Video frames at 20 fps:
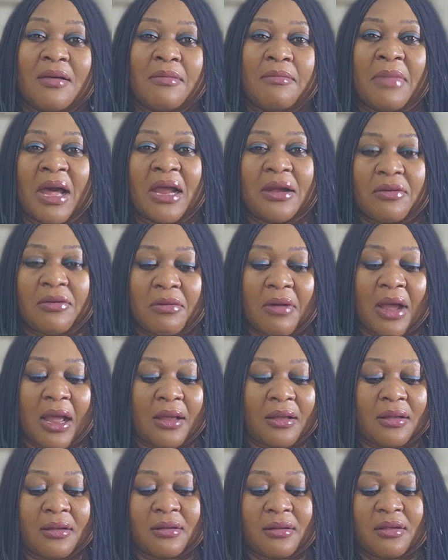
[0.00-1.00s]

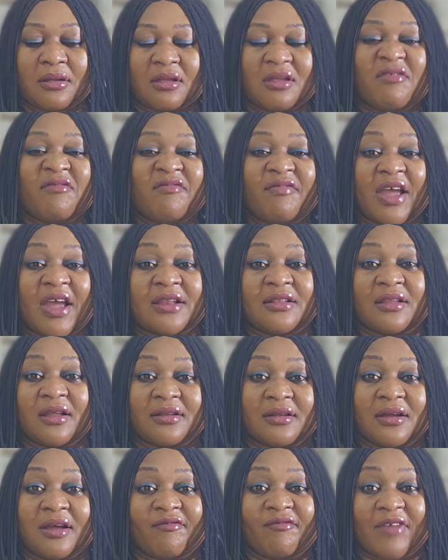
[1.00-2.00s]
Marwa
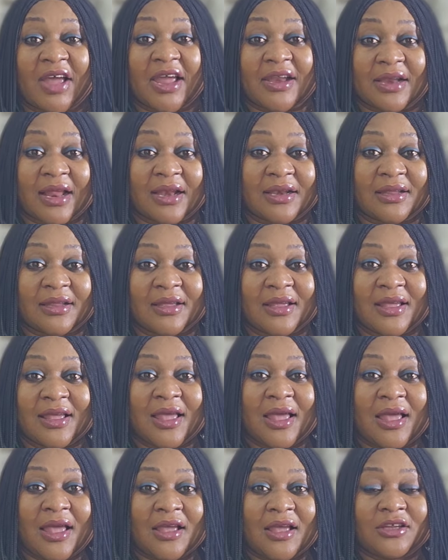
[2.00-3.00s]
invited her finally.
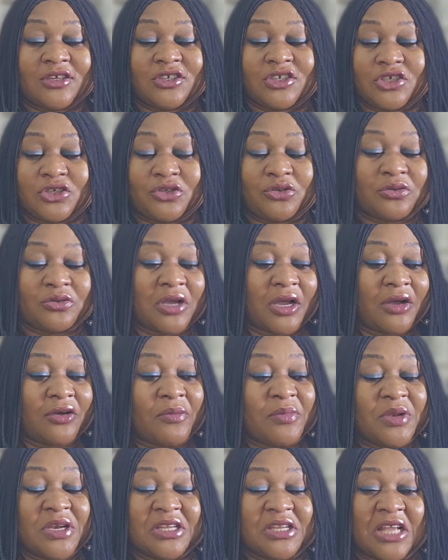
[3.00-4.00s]
She took her
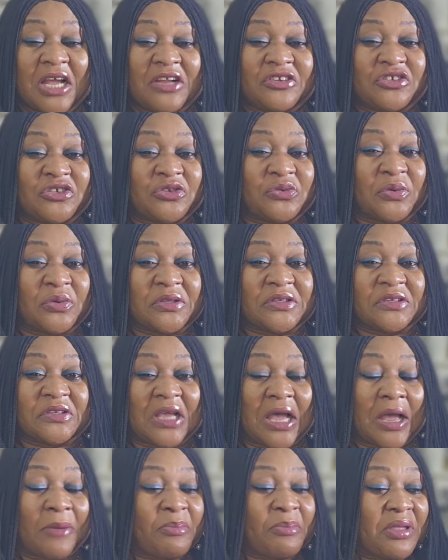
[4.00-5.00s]
community and she was
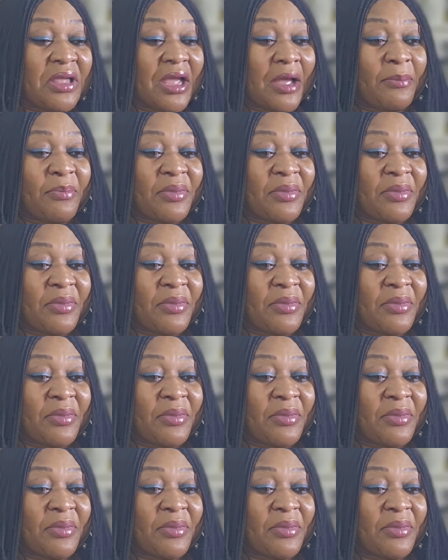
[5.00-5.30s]
happy,